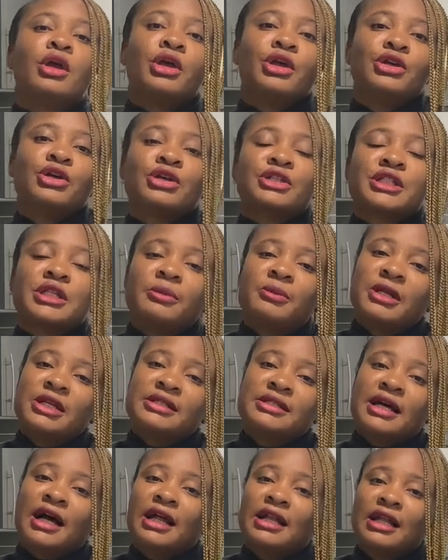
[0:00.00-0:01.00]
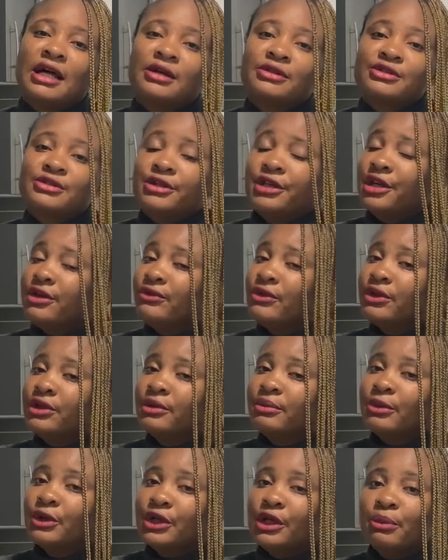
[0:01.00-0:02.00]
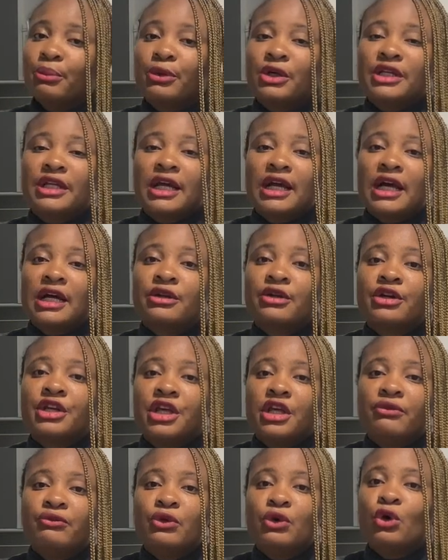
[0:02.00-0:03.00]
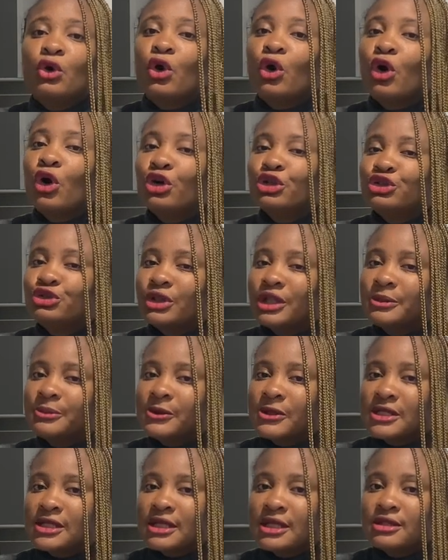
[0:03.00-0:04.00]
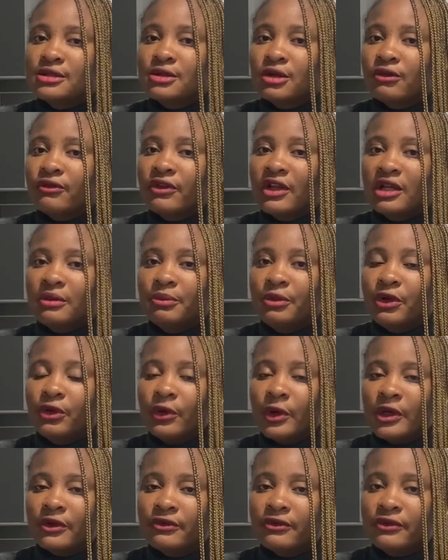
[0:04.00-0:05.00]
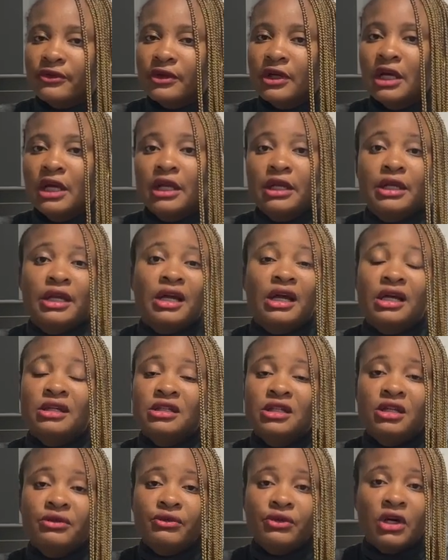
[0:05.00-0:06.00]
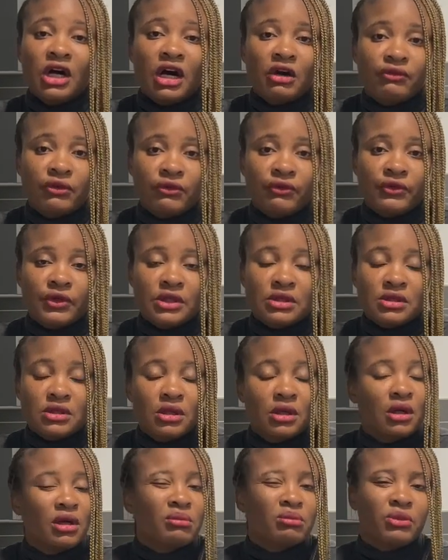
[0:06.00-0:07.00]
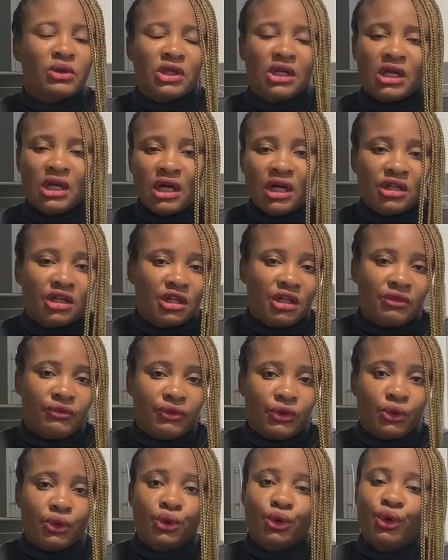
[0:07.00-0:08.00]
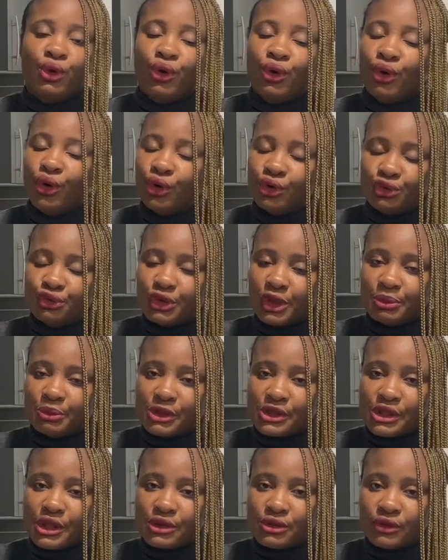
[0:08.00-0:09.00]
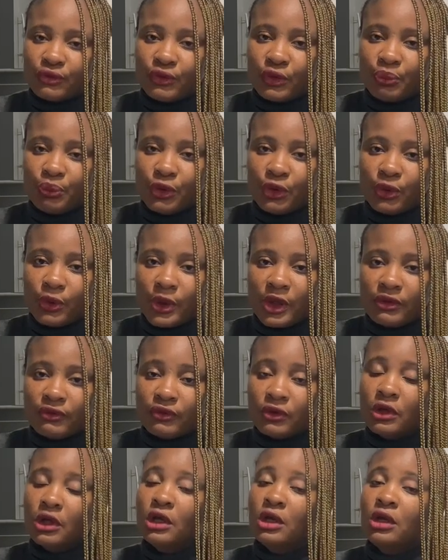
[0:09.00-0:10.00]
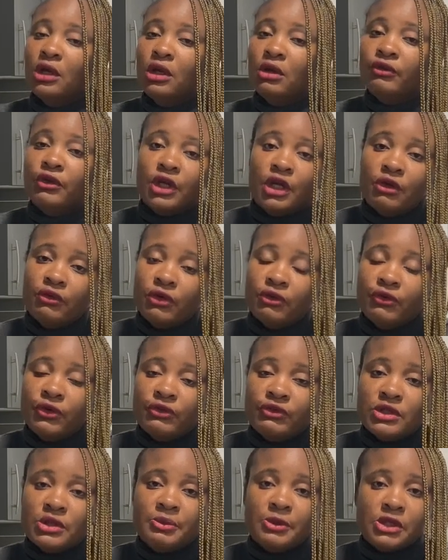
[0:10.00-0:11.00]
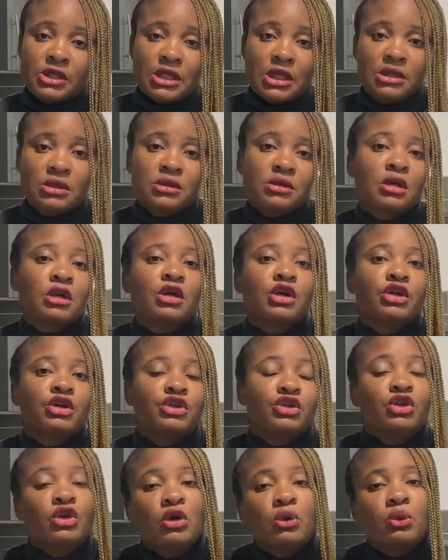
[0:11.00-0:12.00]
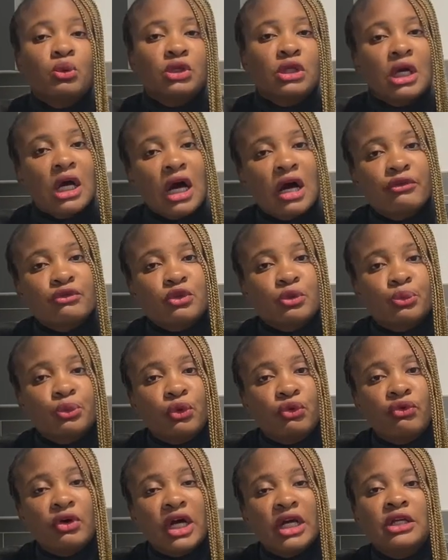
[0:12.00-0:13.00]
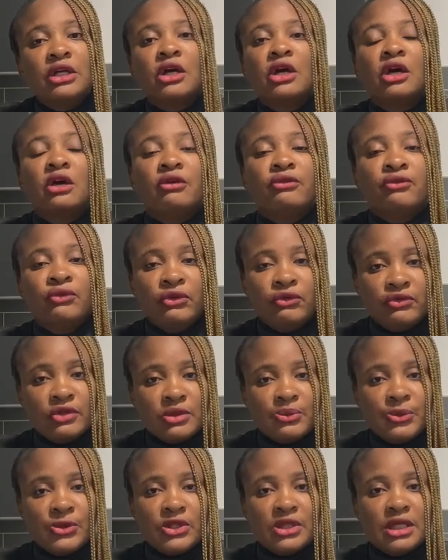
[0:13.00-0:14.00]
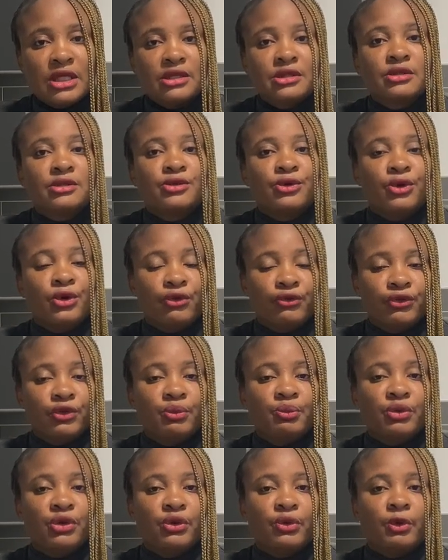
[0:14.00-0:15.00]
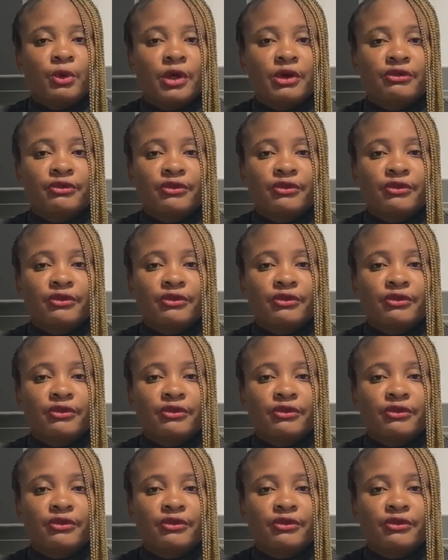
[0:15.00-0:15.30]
Your siblings are allowed to give you the money, but they cannot give you 100% of that POF. They can give you half of it, but they can't give you 100% of the POF. If they give you 50%, you would have to provide 50% of the POF.